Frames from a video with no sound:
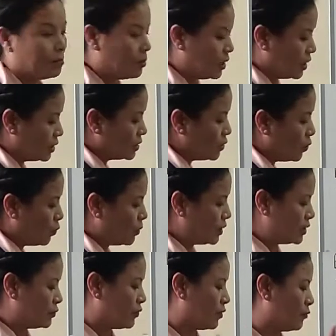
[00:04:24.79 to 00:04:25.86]
but
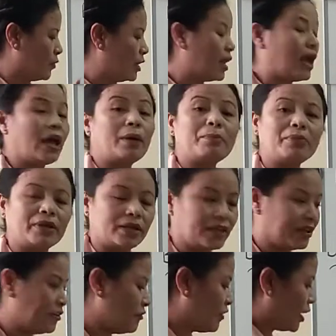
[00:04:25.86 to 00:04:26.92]
what will
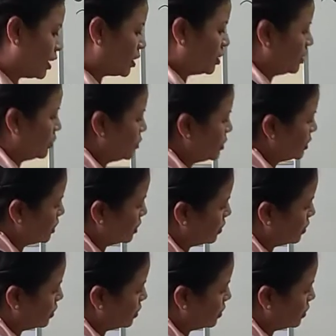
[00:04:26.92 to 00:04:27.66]
happen if I close